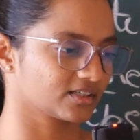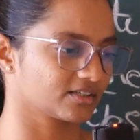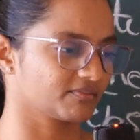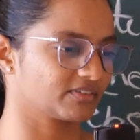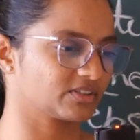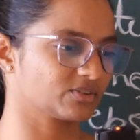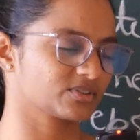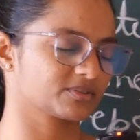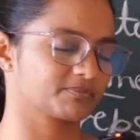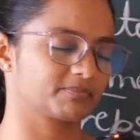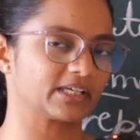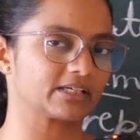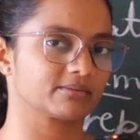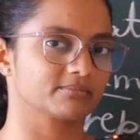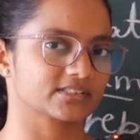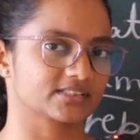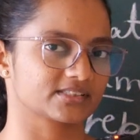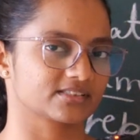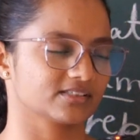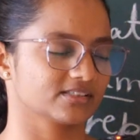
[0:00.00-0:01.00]
with those big
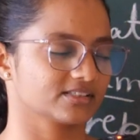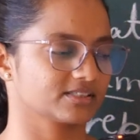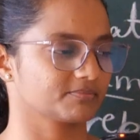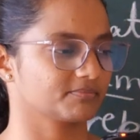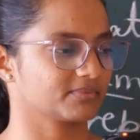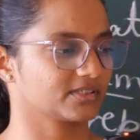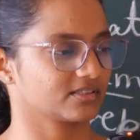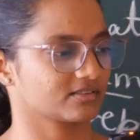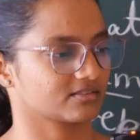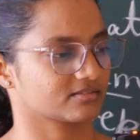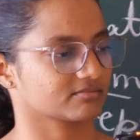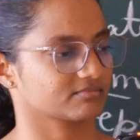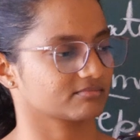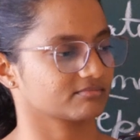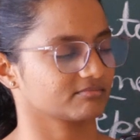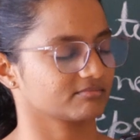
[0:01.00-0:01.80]
muscles, but